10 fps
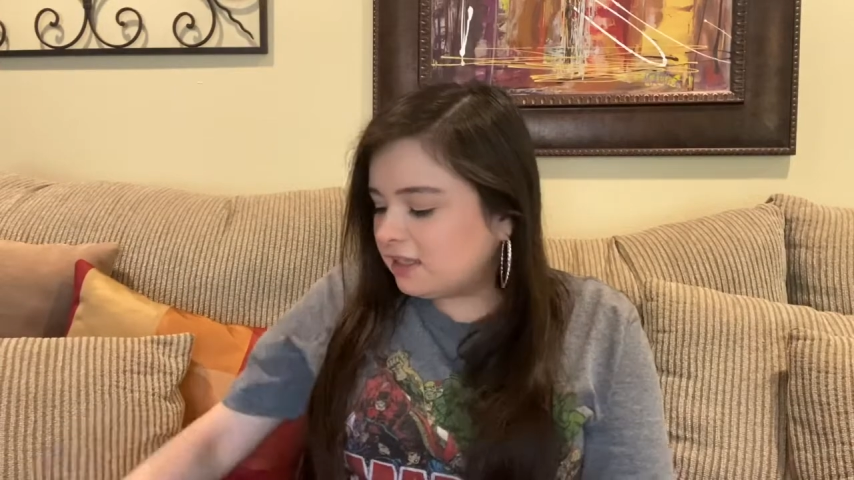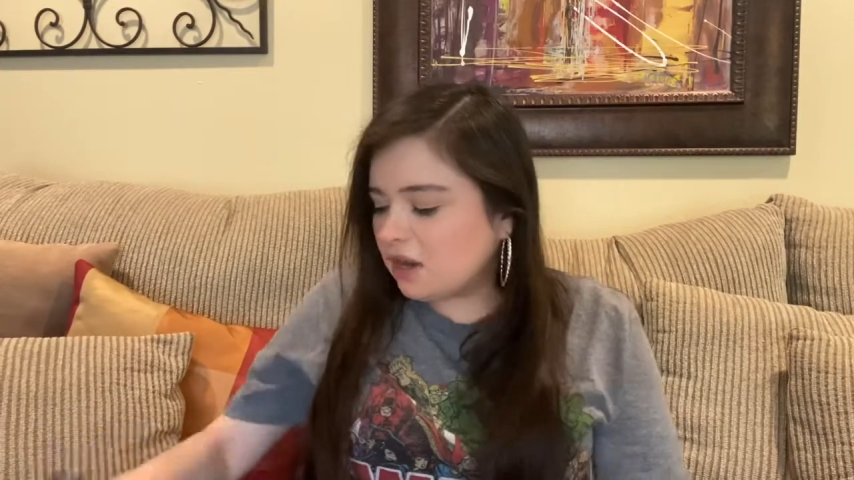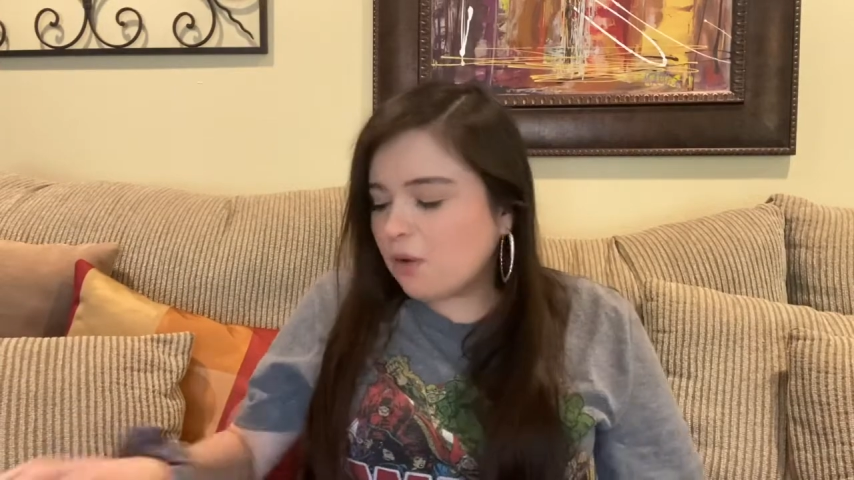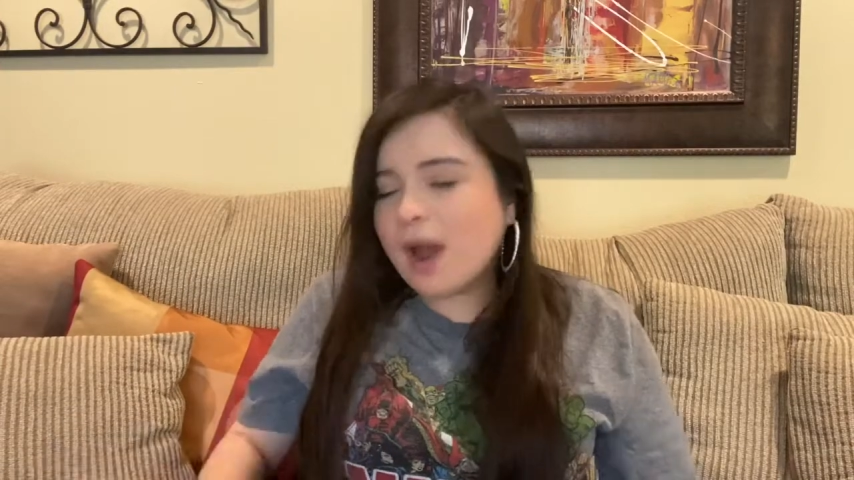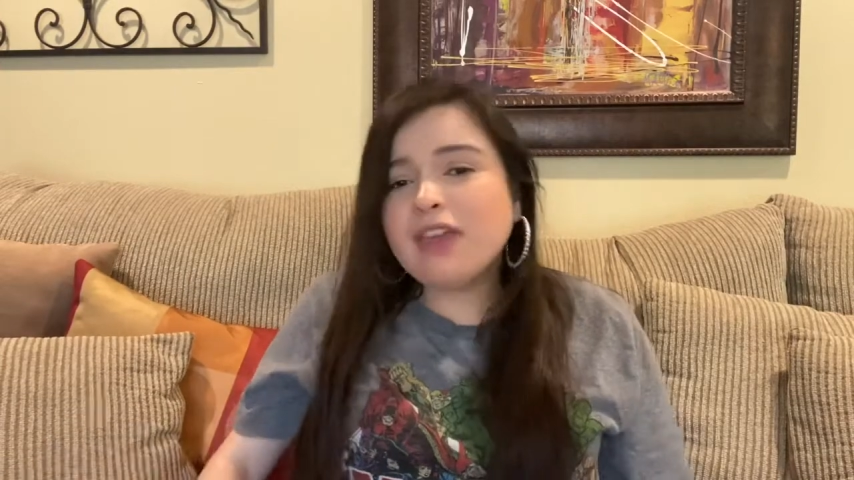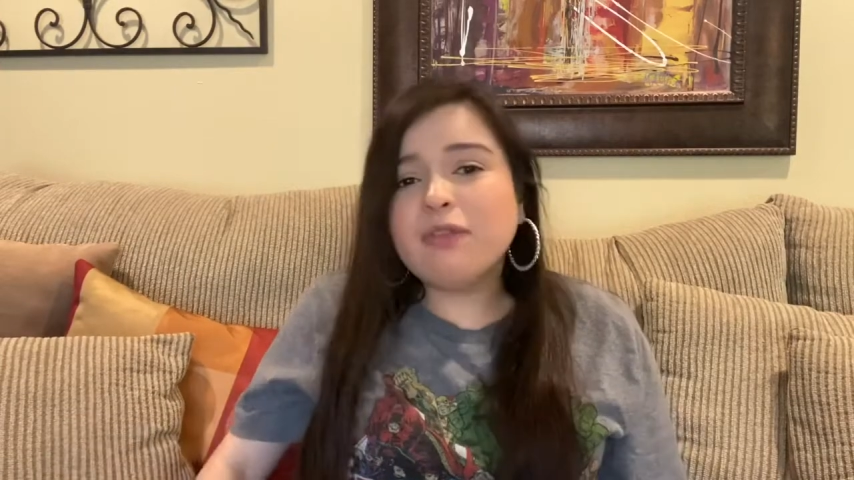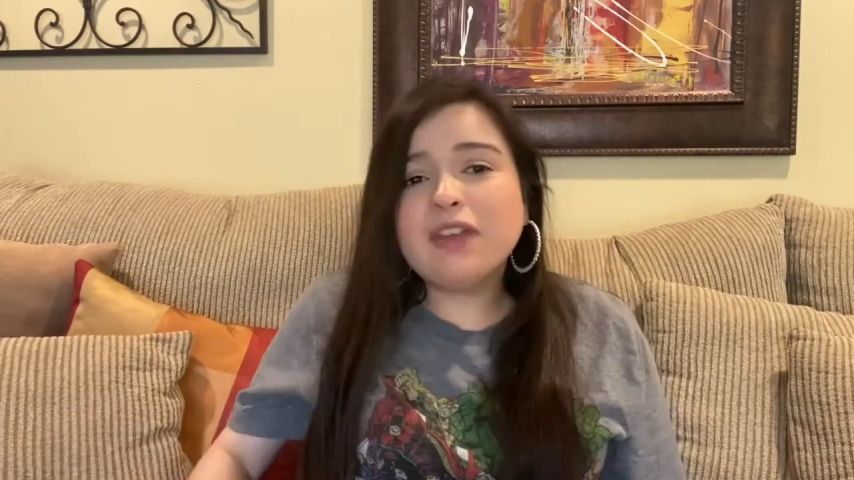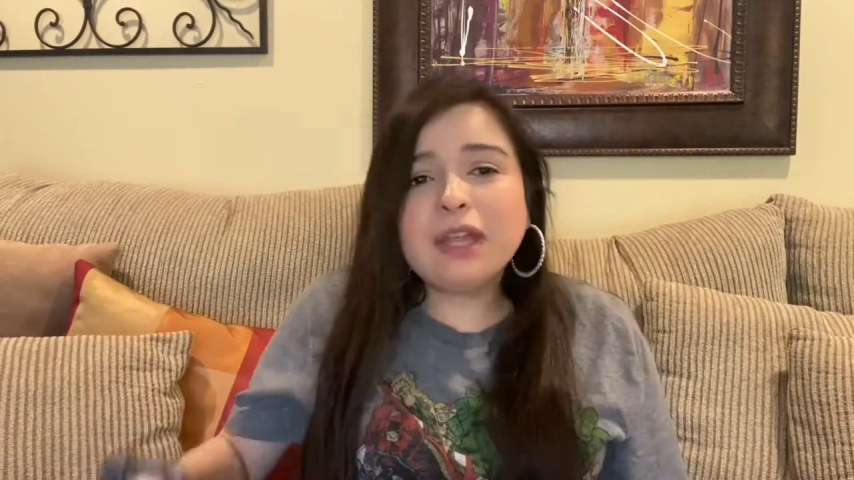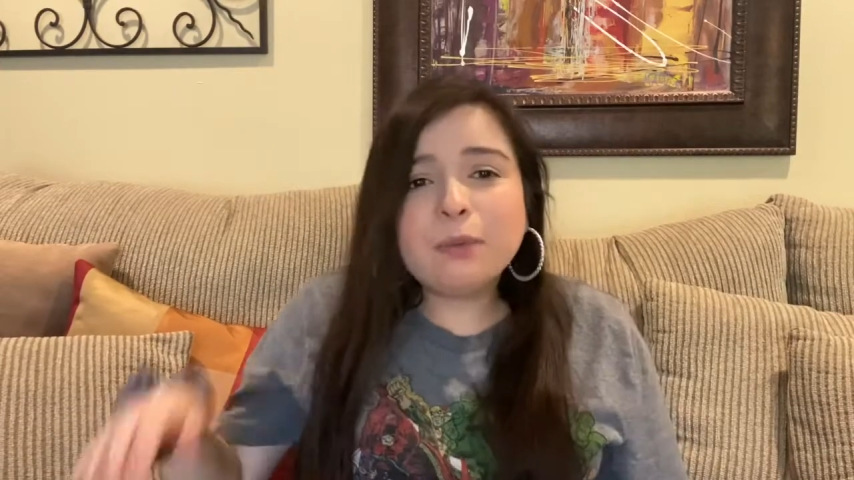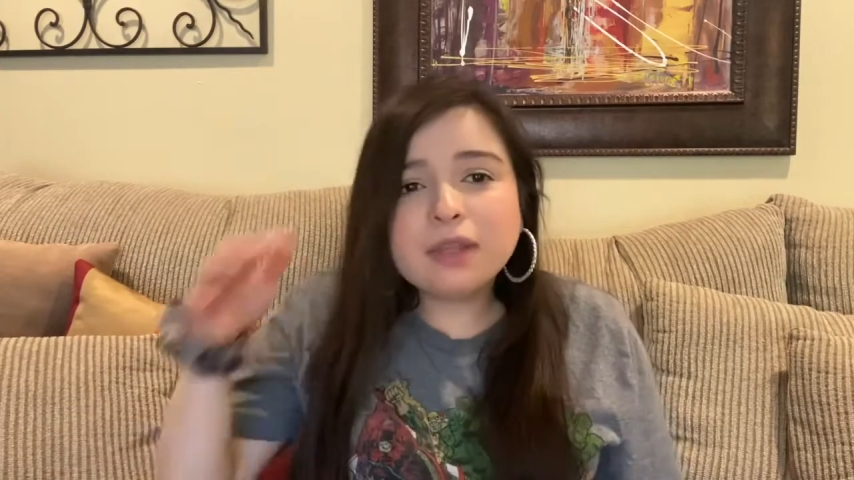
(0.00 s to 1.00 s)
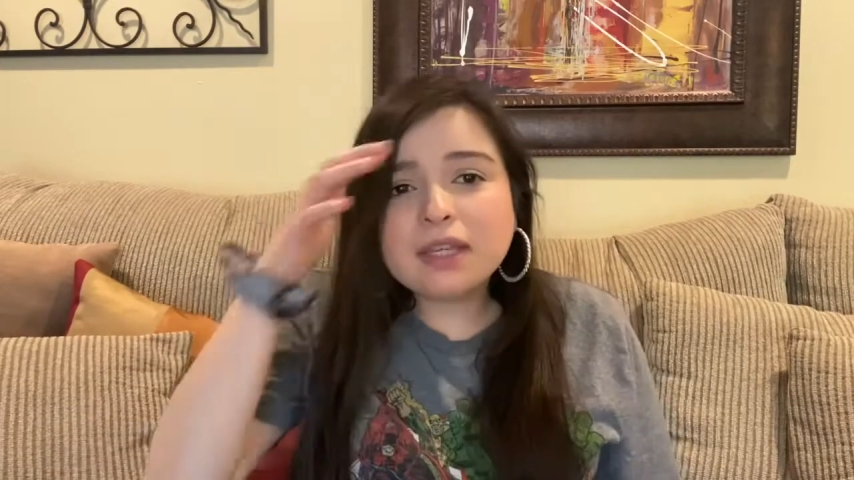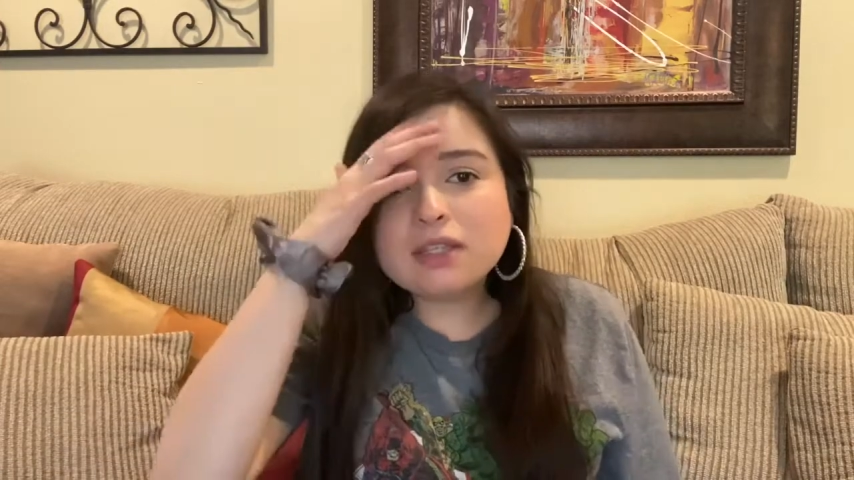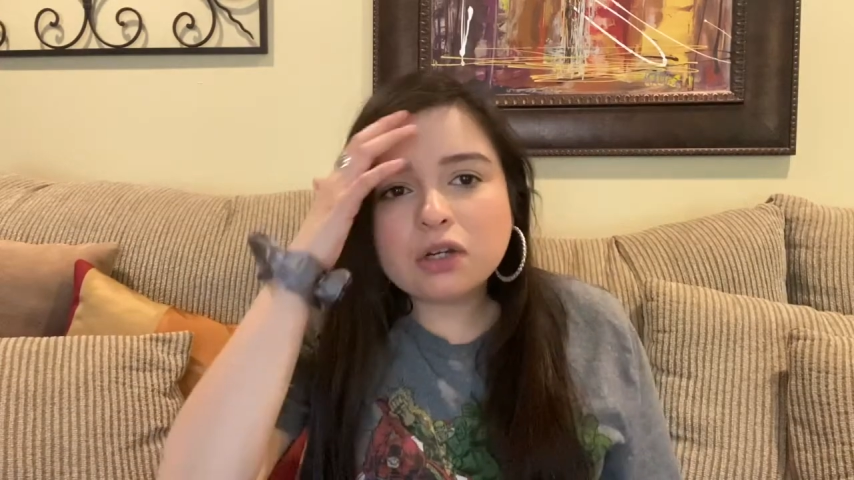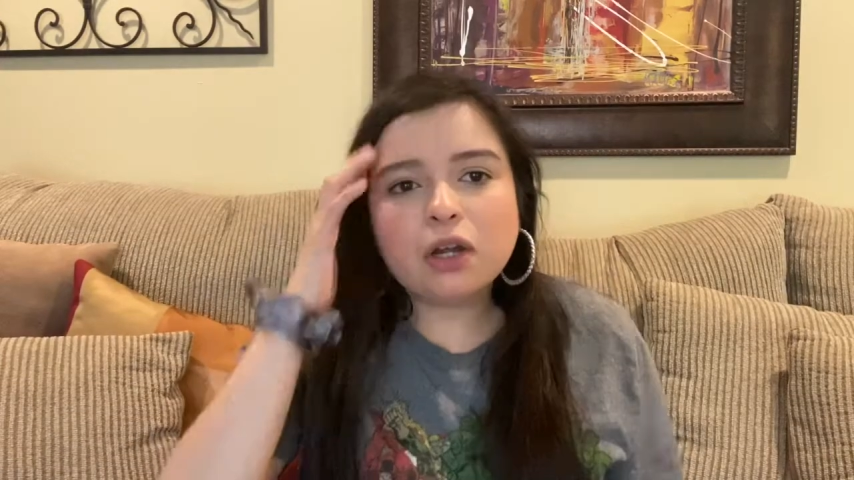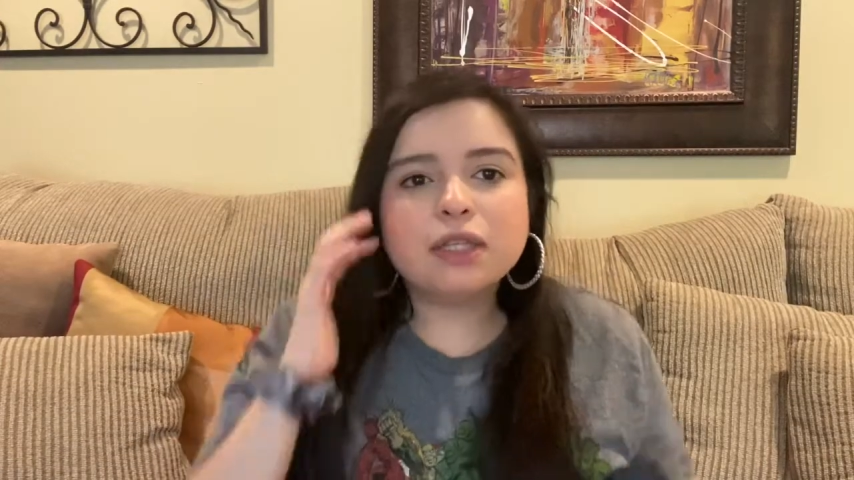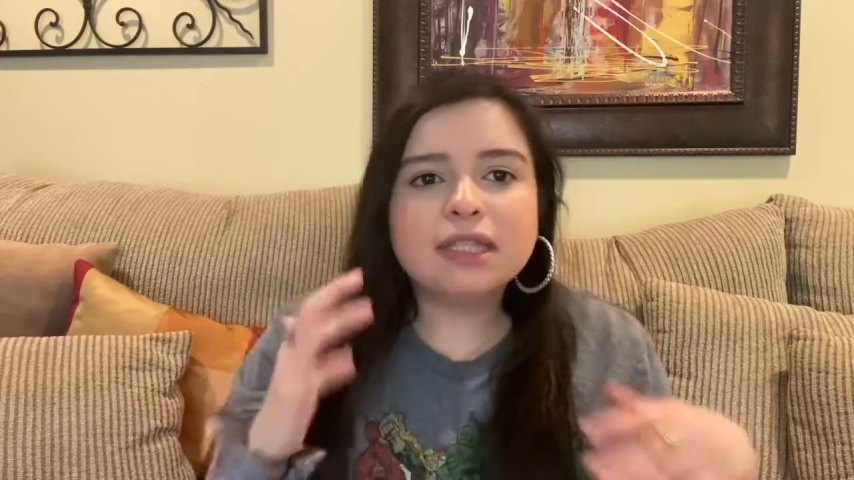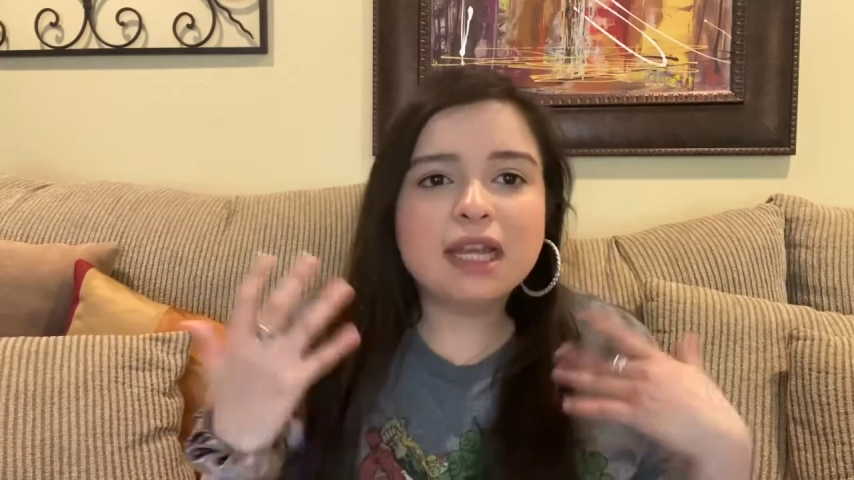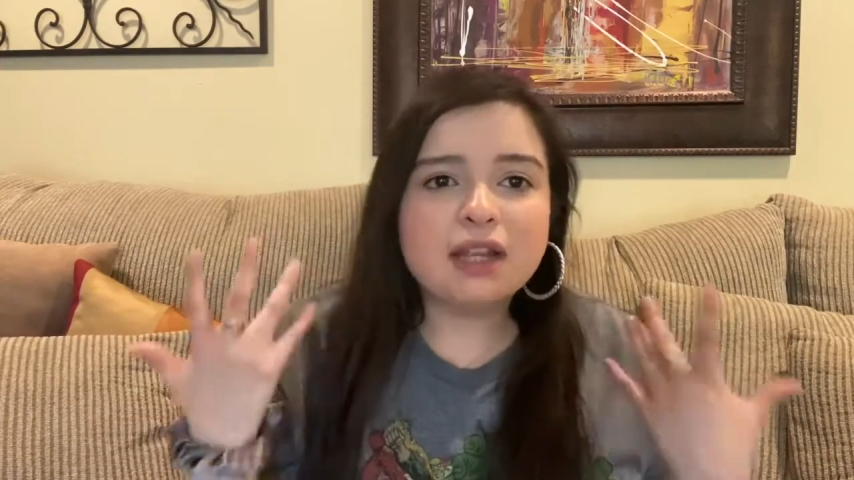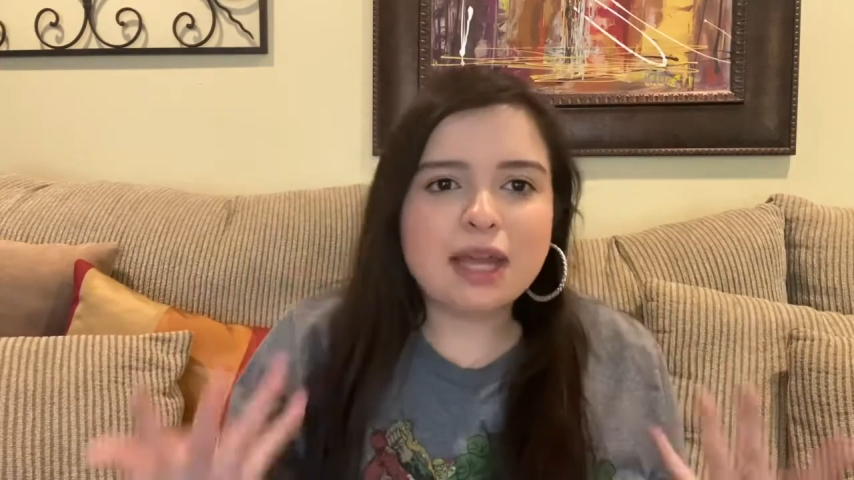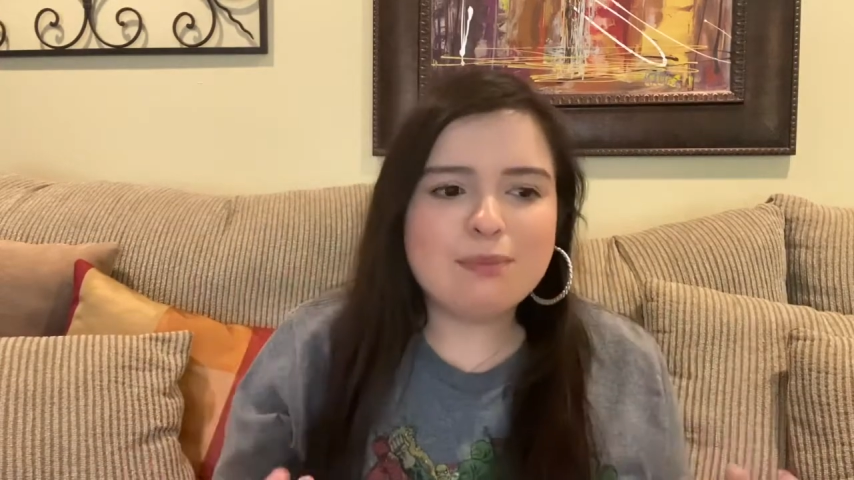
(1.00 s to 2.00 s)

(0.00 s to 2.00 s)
So I feel like when things are on sale,